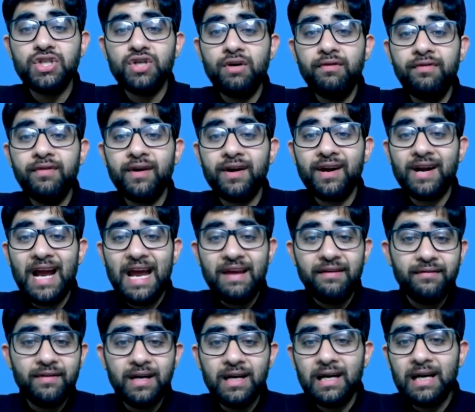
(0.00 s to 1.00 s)
of
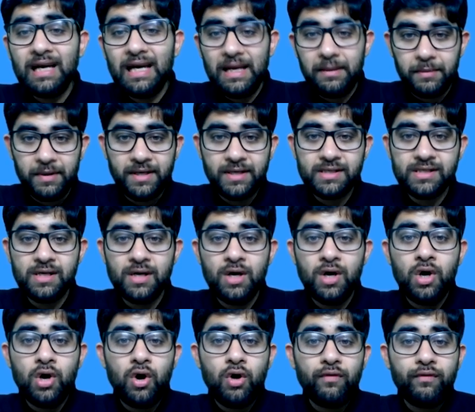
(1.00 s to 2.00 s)
rival claimants
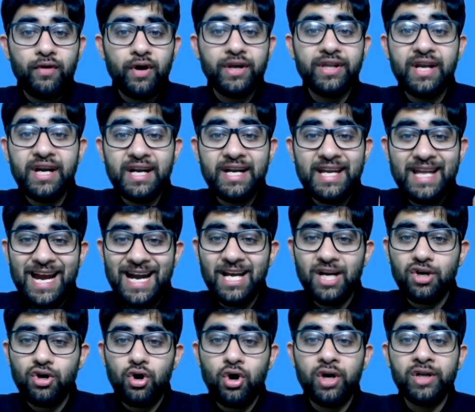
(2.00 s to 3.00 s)
for the debt
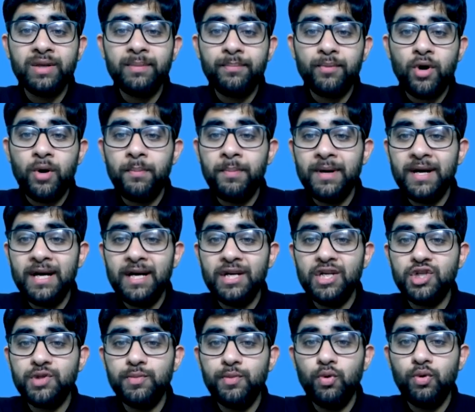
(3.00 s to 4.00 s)
or the property in
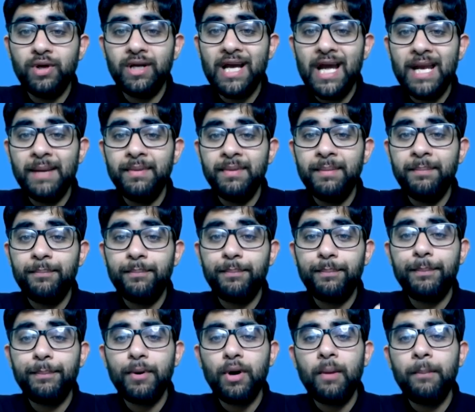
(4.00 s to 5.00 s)
dispute can be
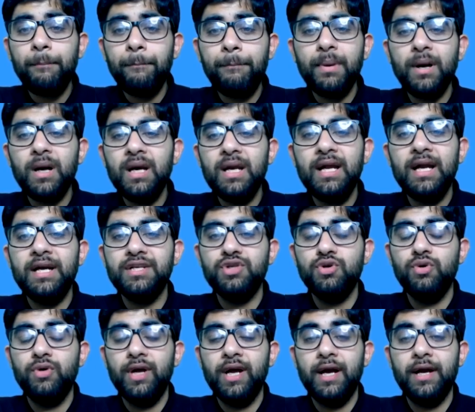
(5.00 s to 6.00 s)
properly
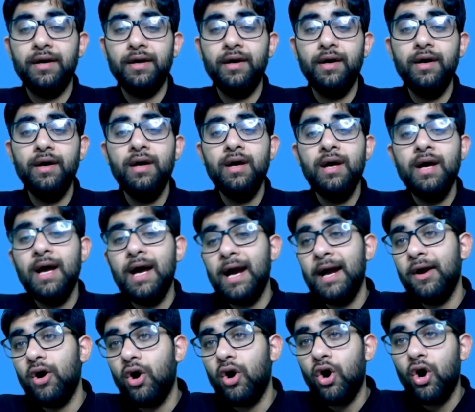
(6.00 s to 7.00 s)
adjudicated,
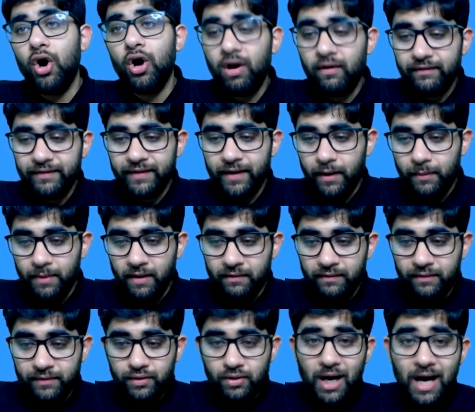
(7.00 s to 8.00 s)
and all of the above.
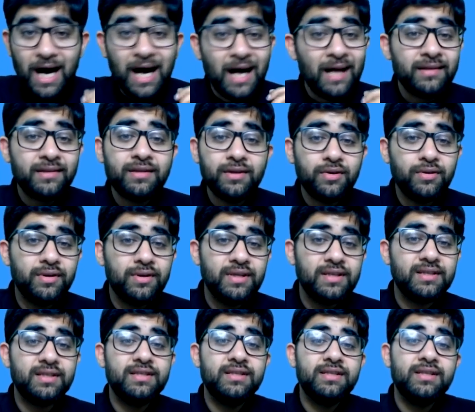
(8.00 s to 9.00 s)
So answer to this
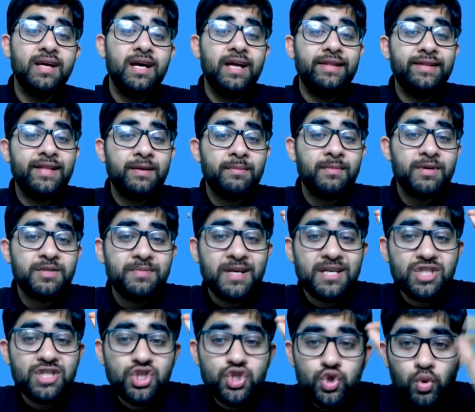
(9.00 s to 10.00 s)
is there must be a
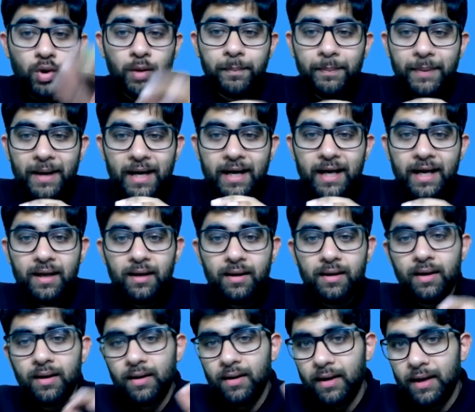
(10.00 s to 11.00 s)
suit pending,
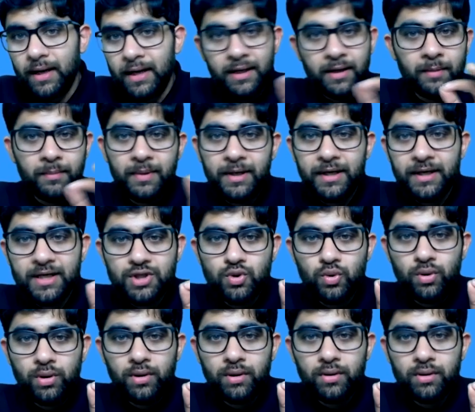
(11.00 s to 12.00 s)
interpleader
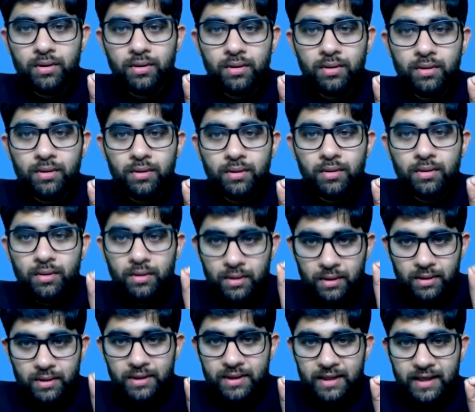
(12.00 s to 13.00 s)
suit,
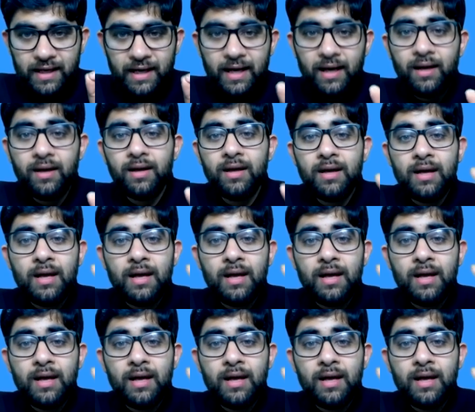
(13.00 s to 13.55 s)
okay,